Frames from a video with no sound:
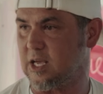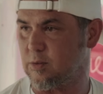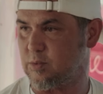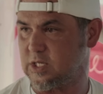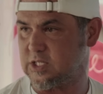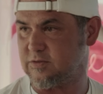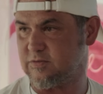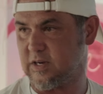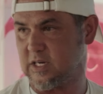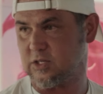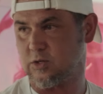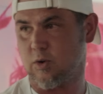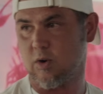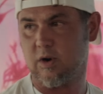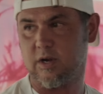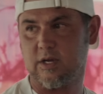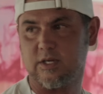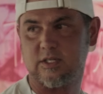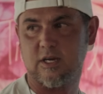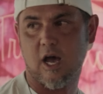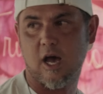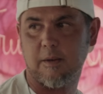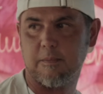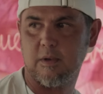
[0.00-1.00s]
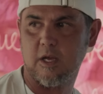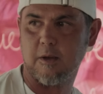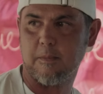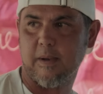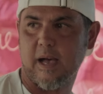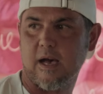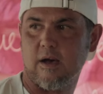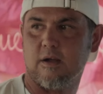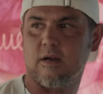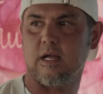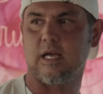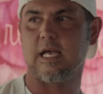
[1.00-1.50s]
which Victoria taught me
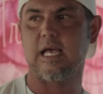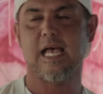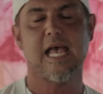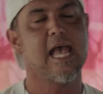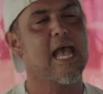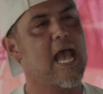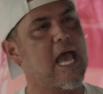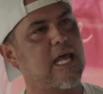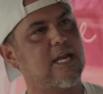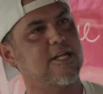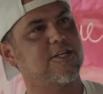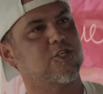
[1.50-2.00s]
about. And in